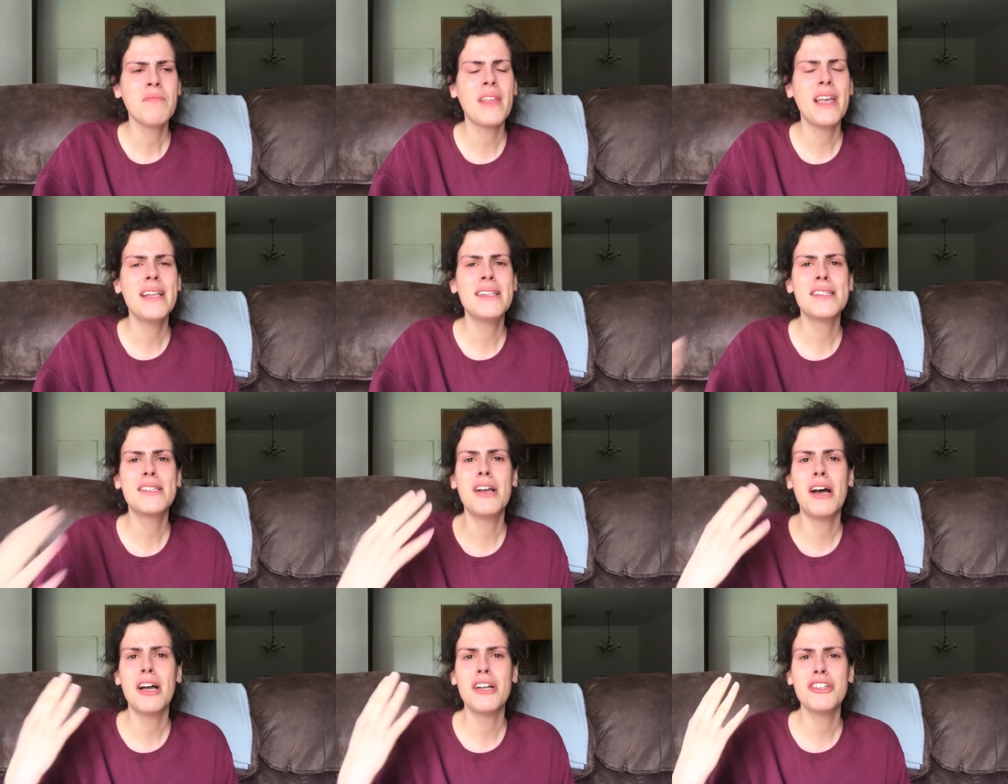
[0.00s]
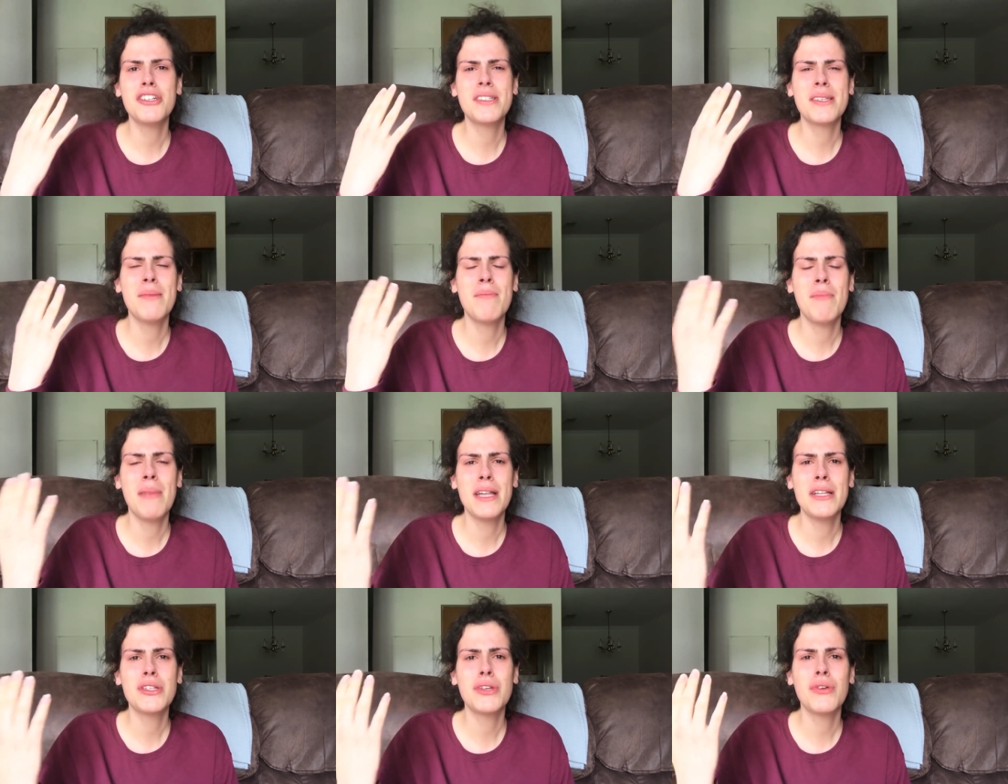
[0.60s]
it's not just a
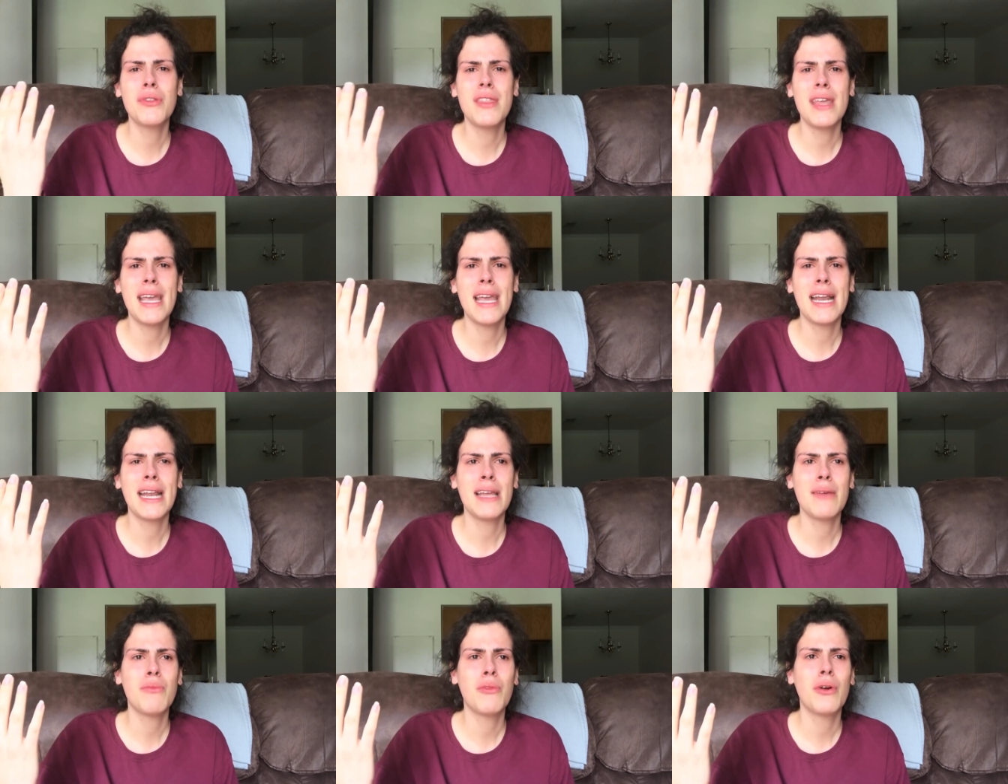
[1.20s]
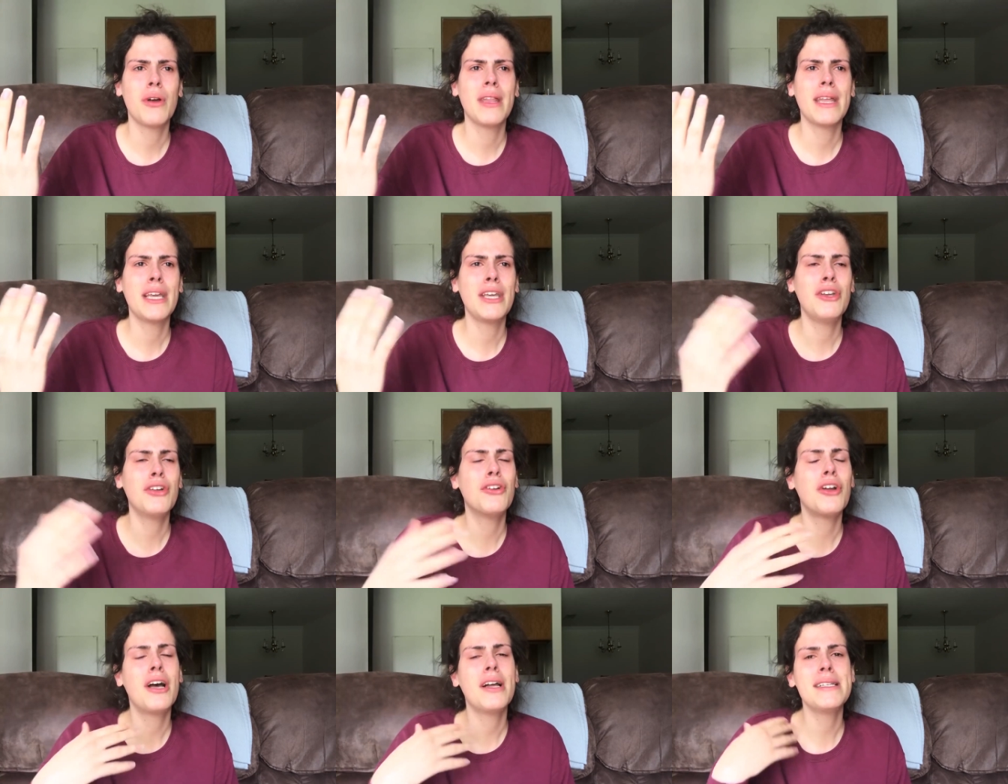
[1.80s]
mental thing anymore.
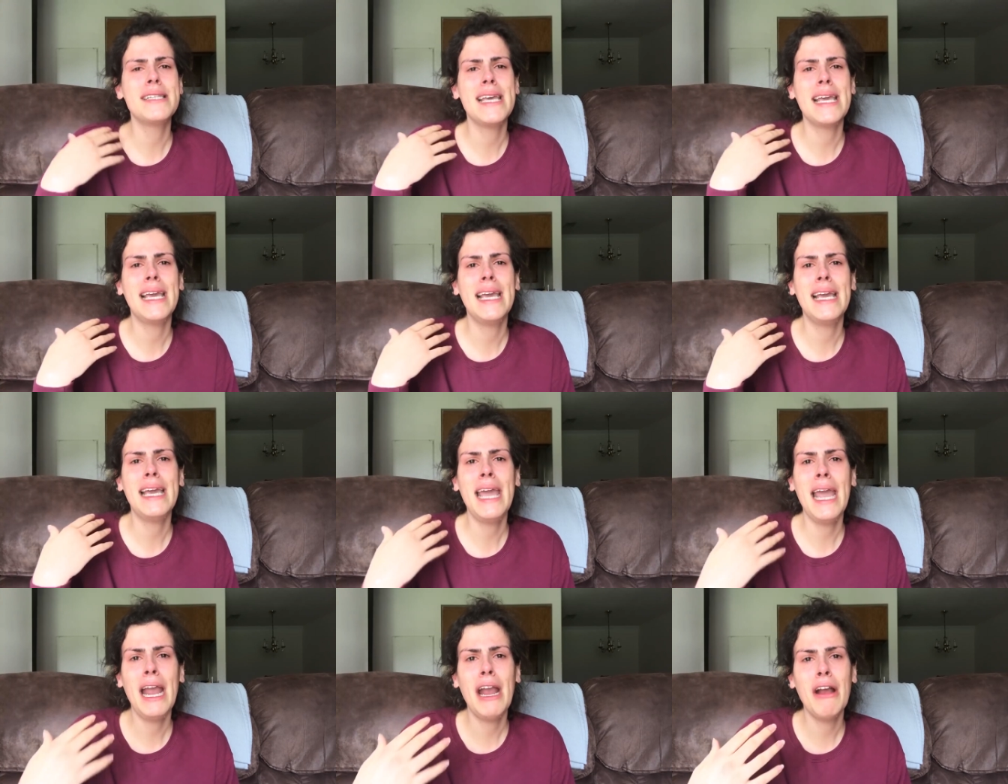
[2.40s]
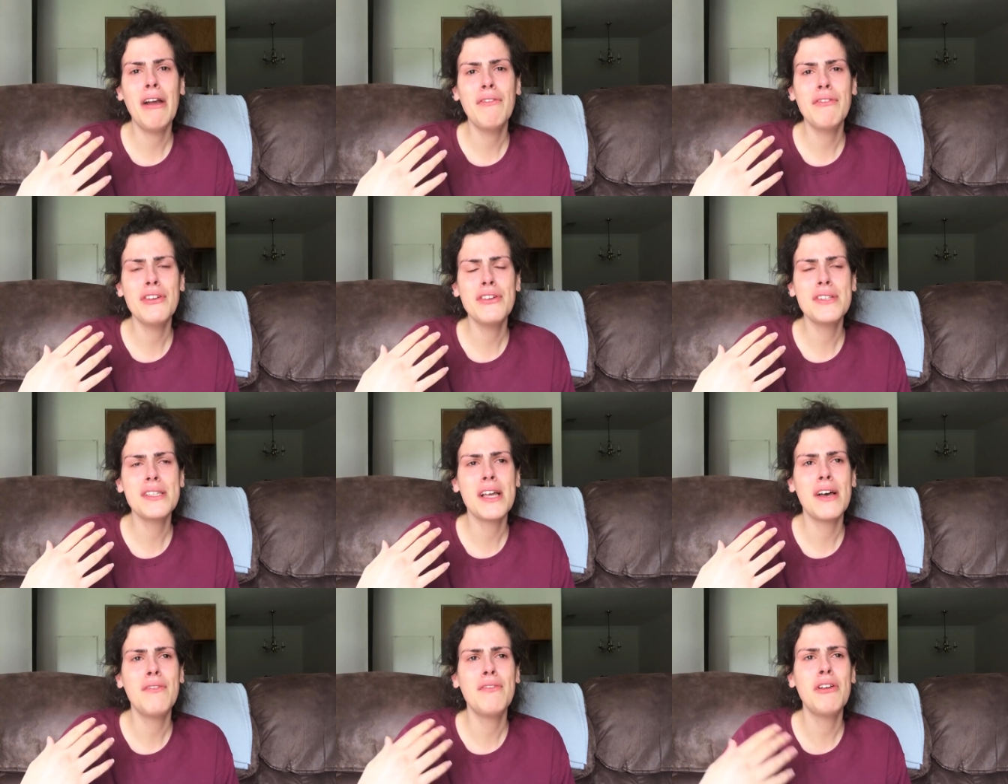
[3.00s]
Like you're not taking care of
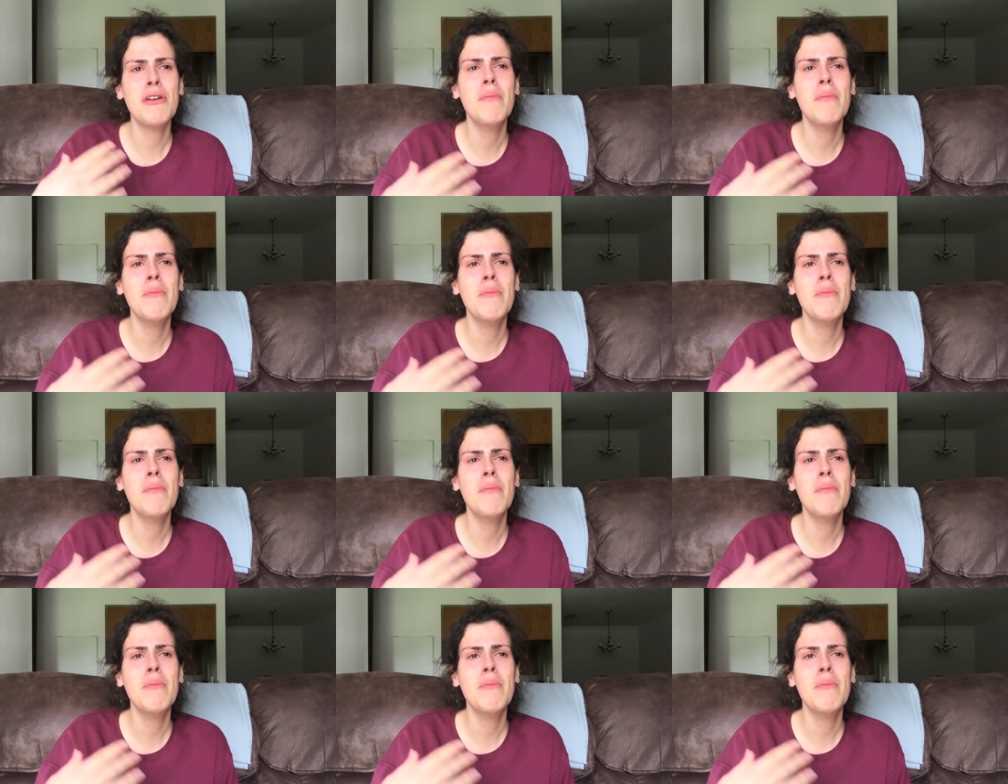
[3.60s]
yourself.